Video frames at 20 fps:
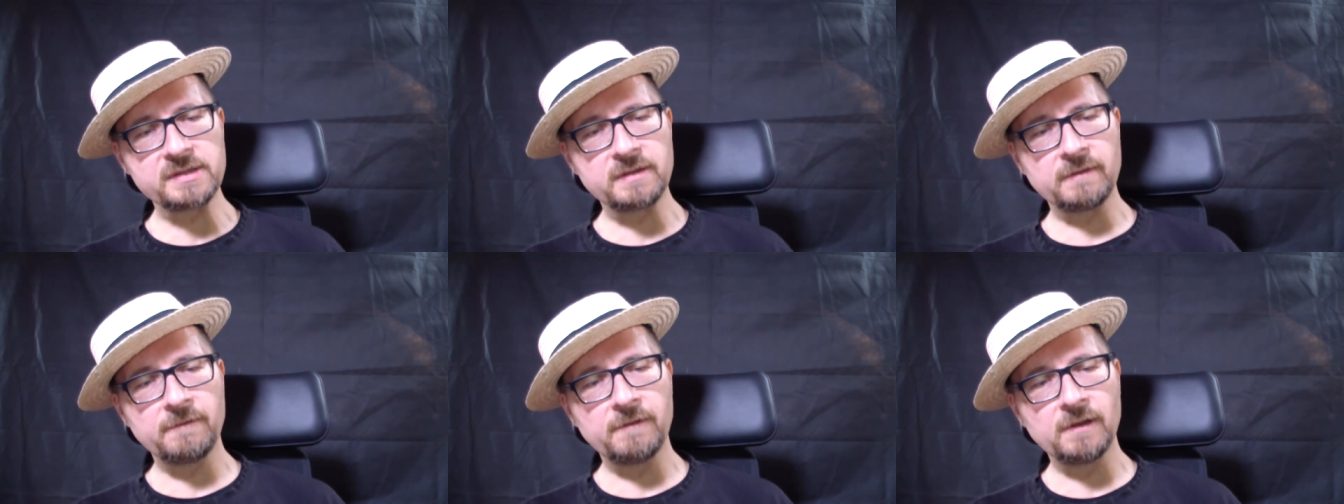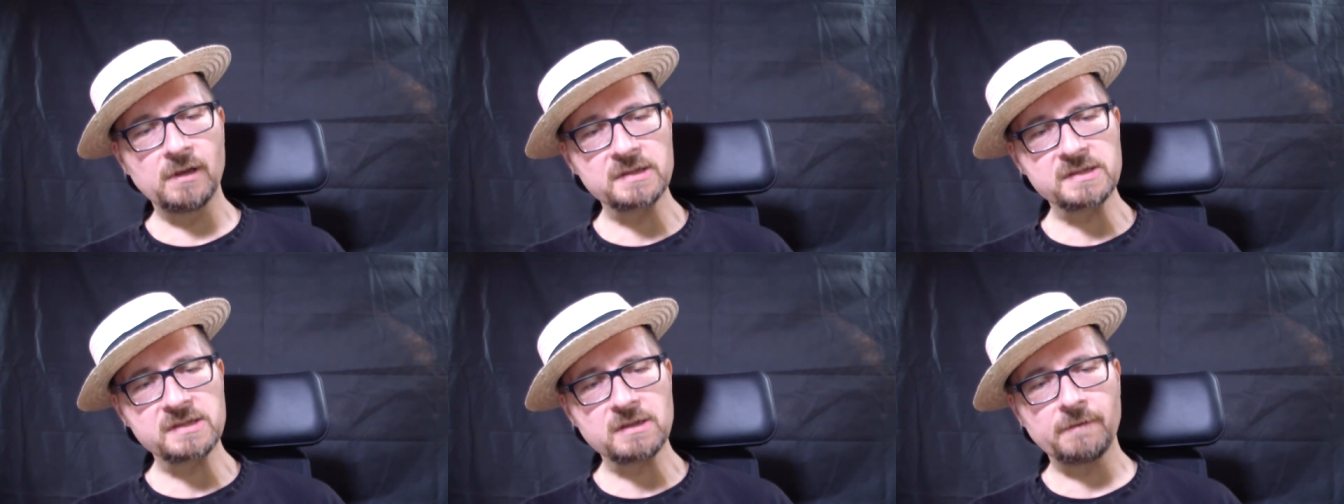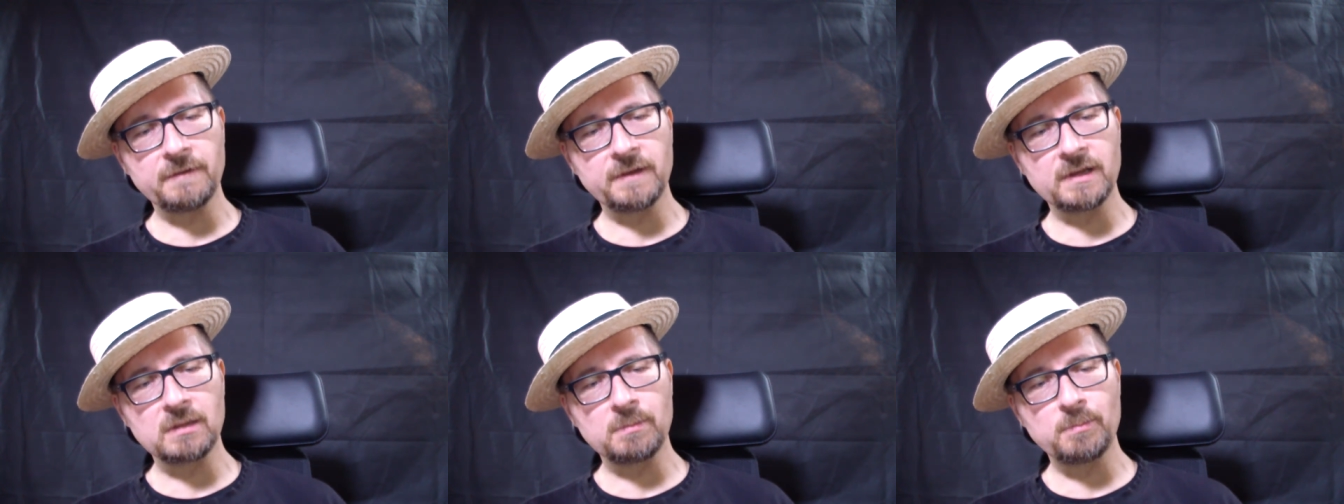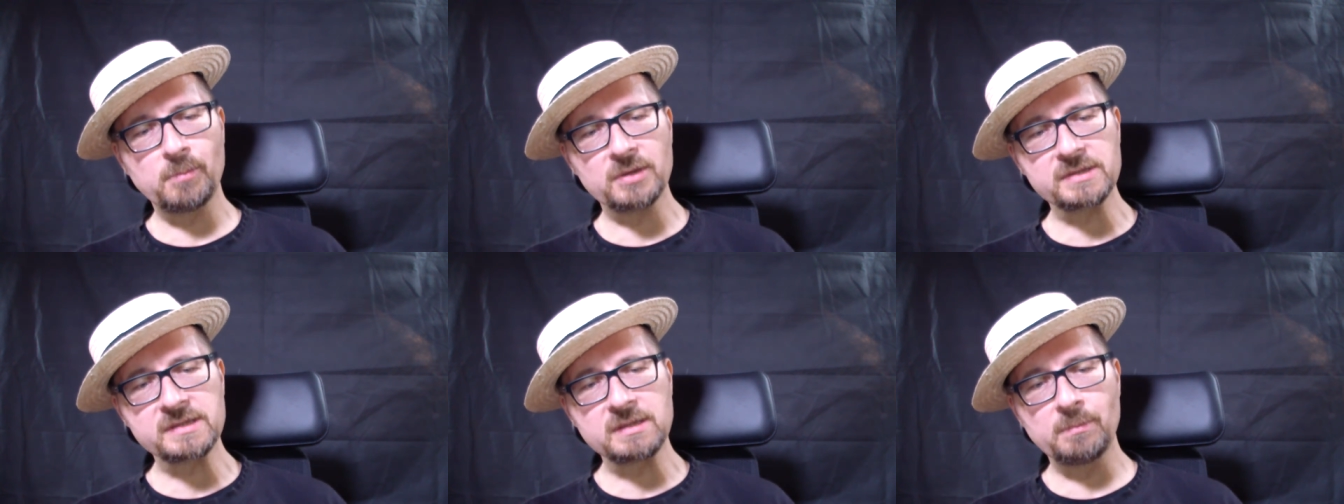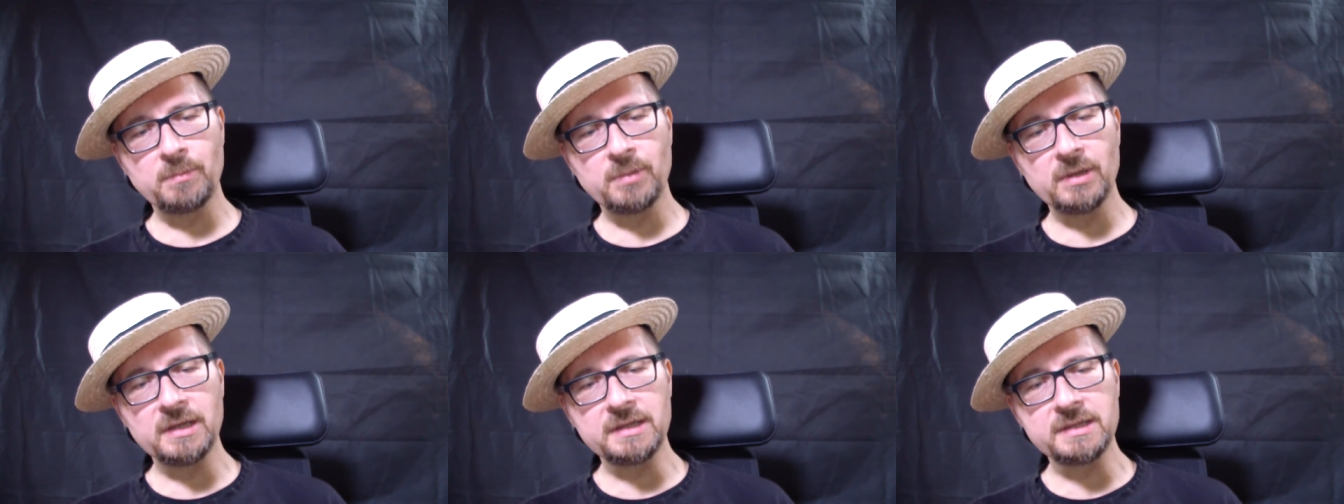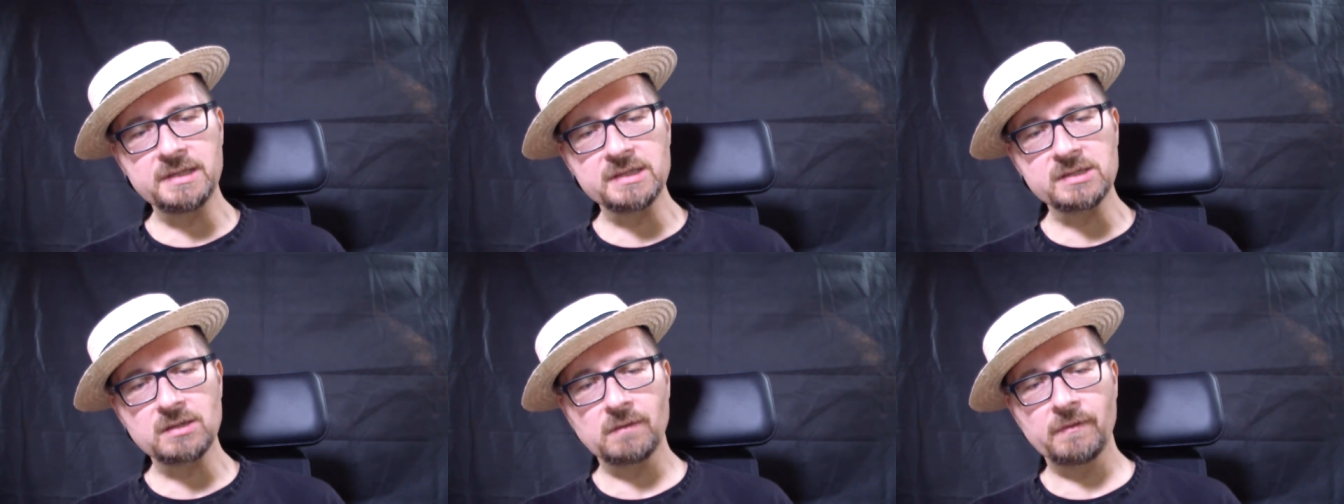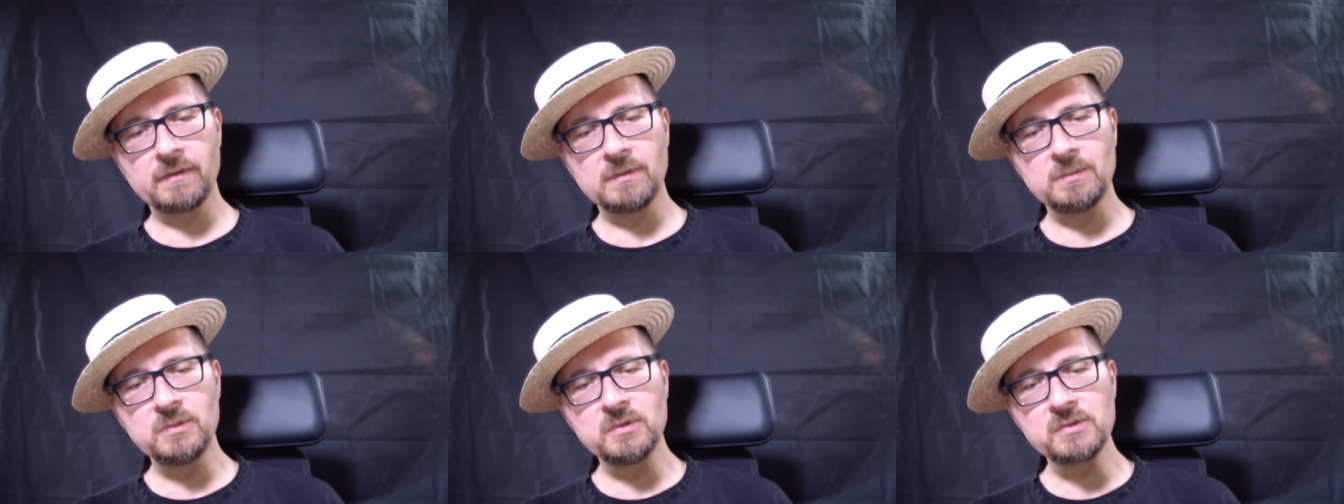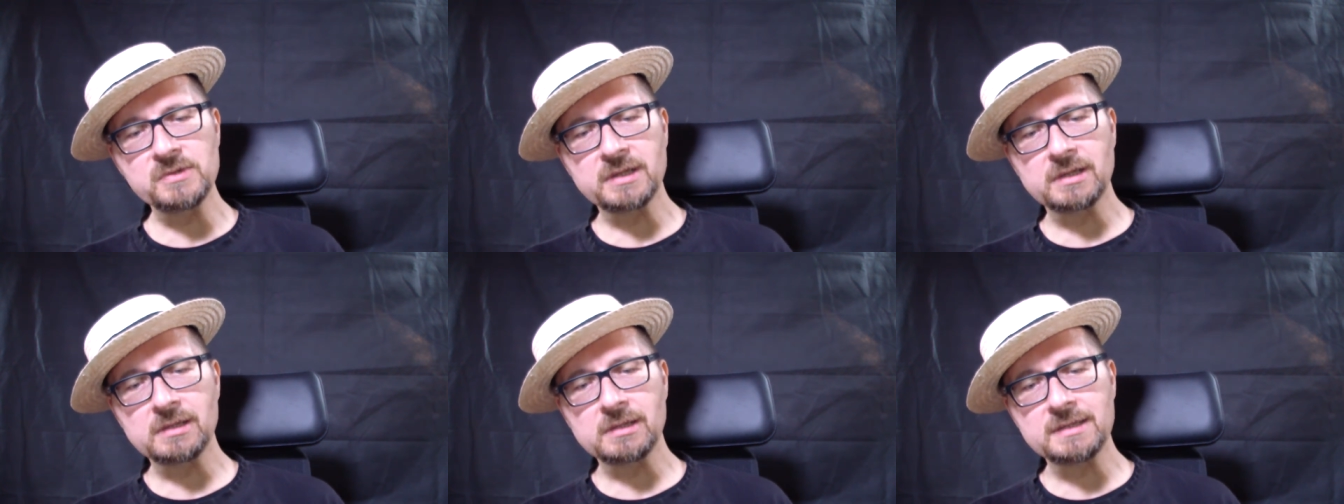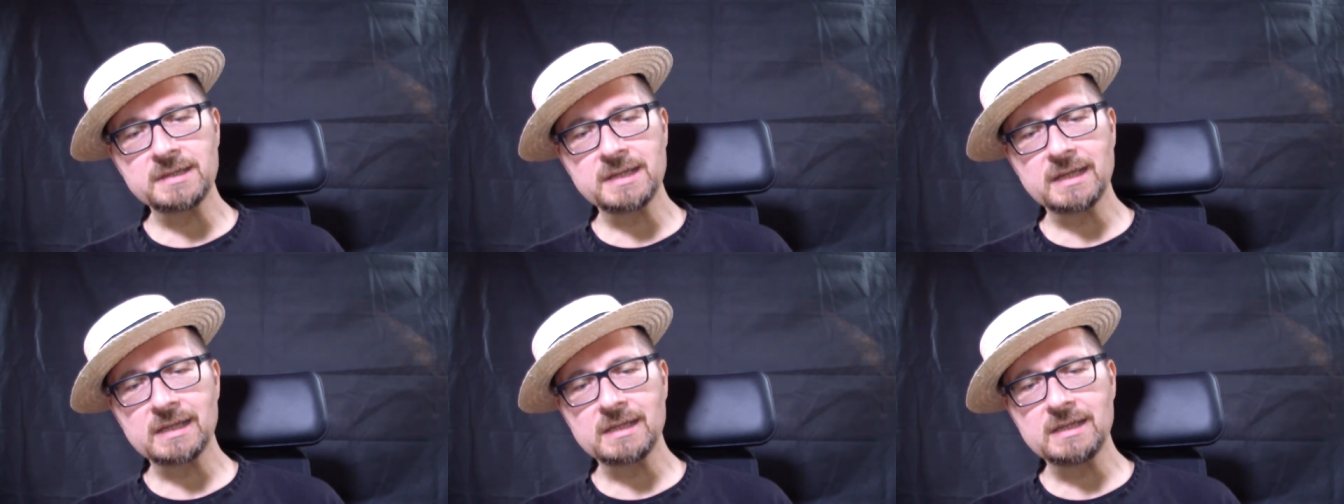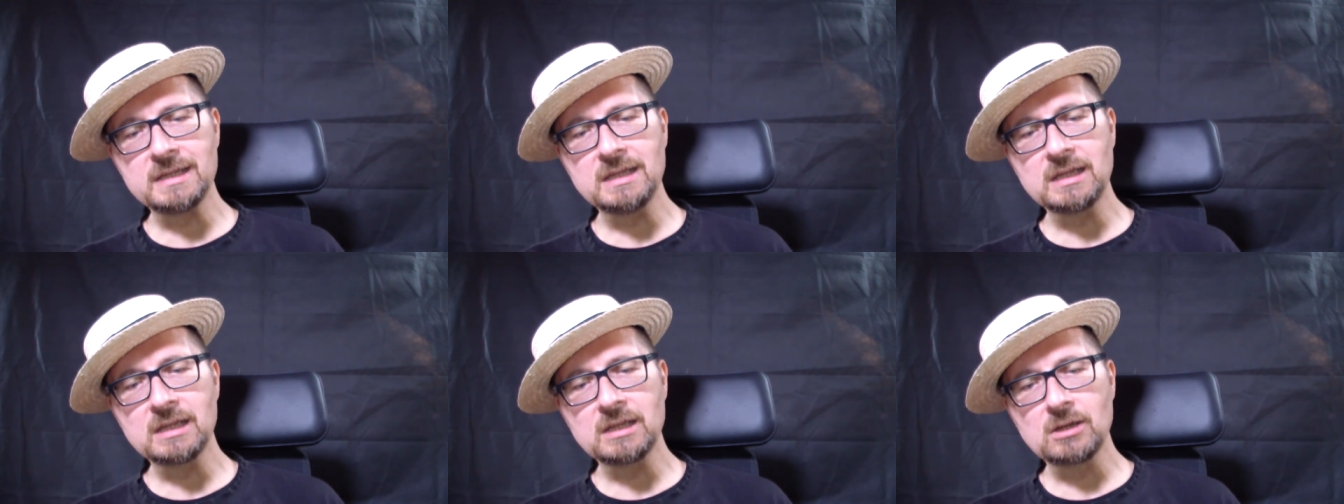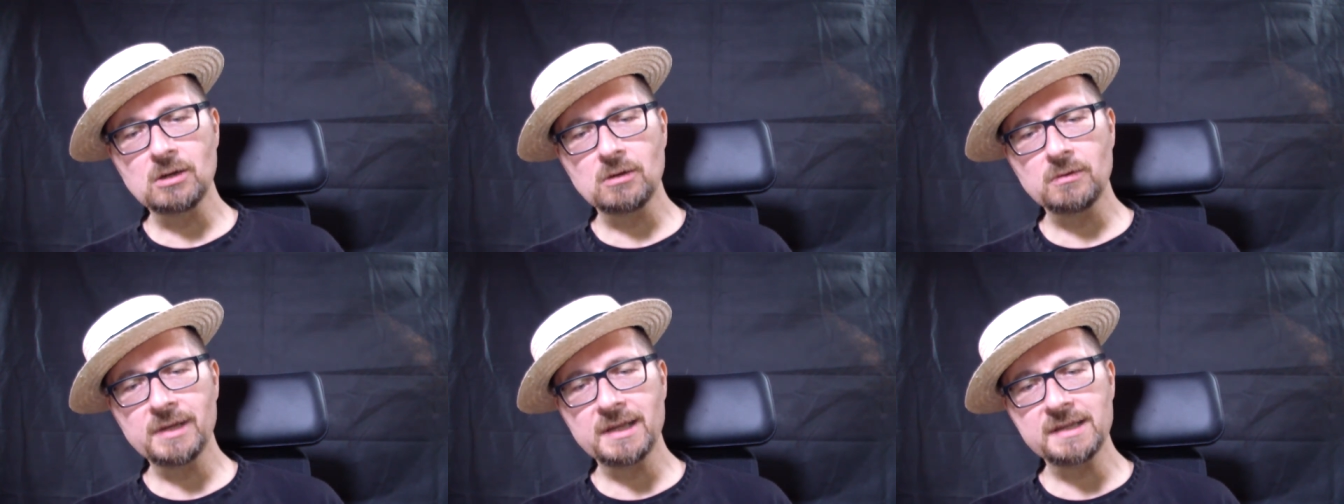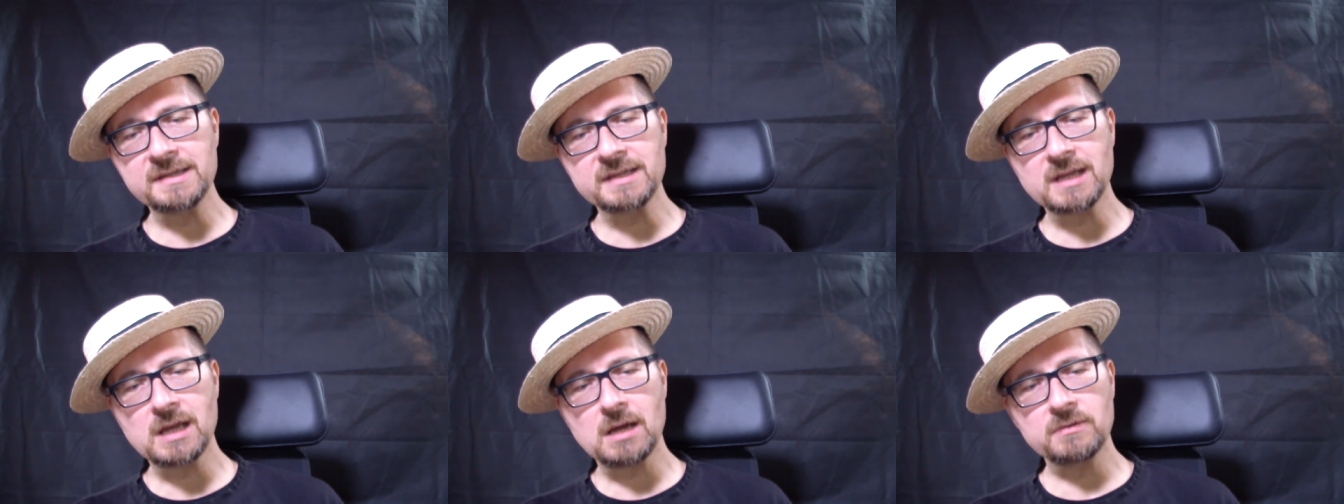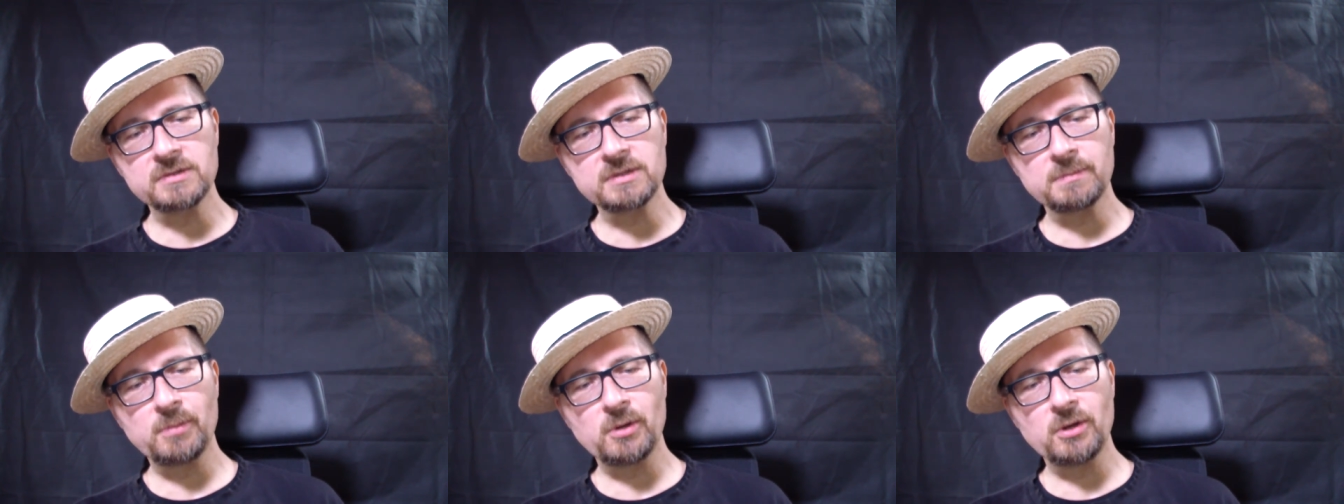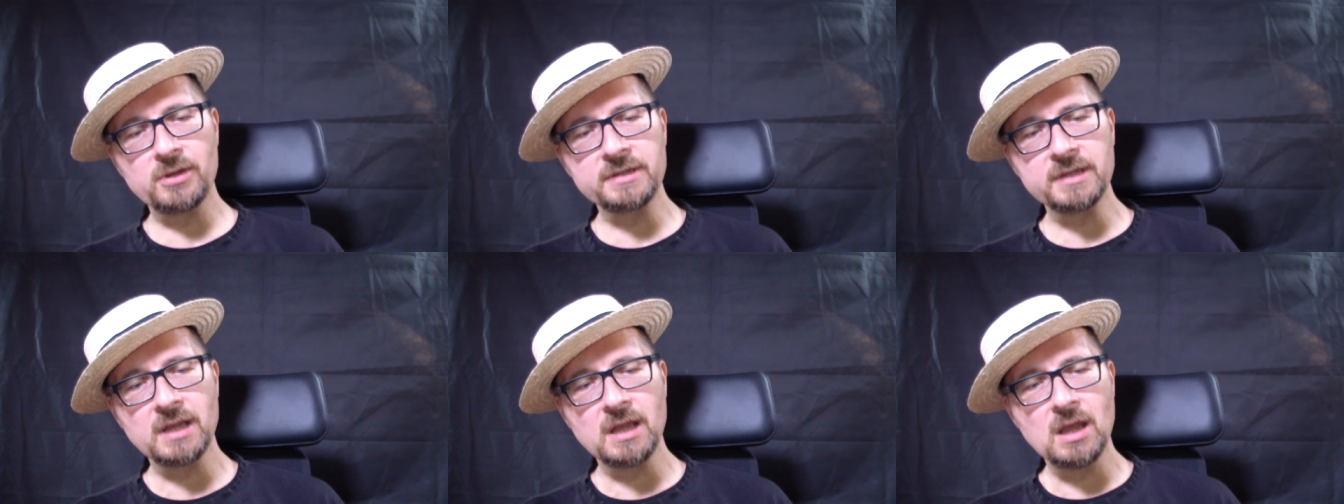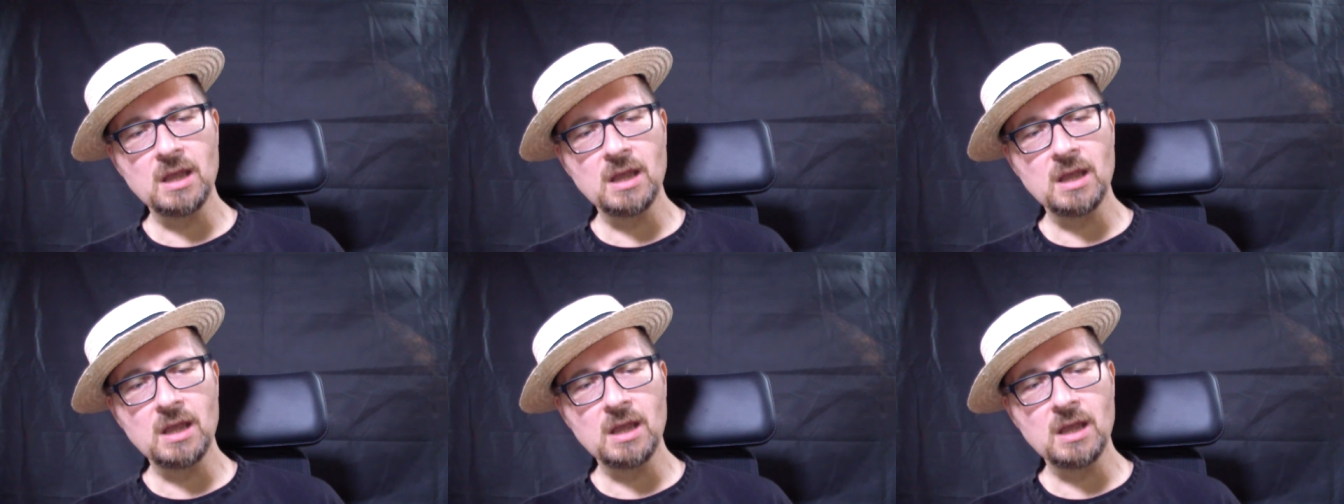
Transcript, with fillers: the philosophical possibilities of the musical technique known as counterpoint,